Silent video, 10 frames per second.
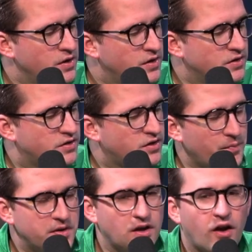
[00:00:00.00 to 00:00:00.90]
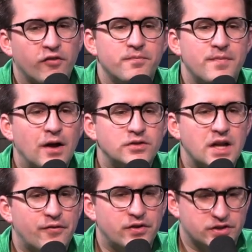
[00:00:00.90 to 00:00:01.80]
the summit of Mount
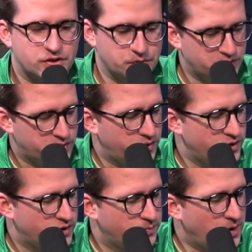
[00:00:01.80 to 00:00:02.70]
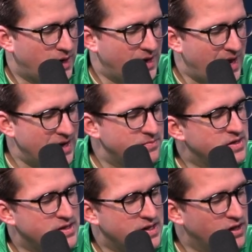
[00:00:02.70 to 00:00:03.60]
Everest was reached by
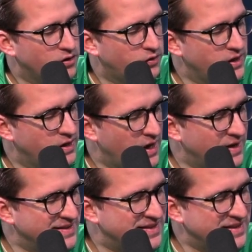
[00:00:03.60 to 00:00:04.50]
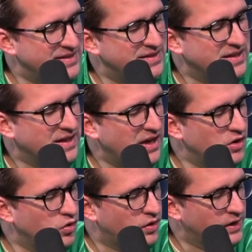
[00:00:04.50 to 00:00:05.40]
Edmund Hillary and Tenzing
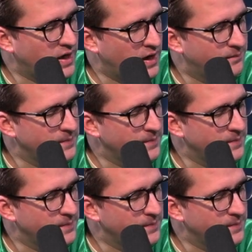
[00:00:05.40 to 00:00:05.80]
Norgay.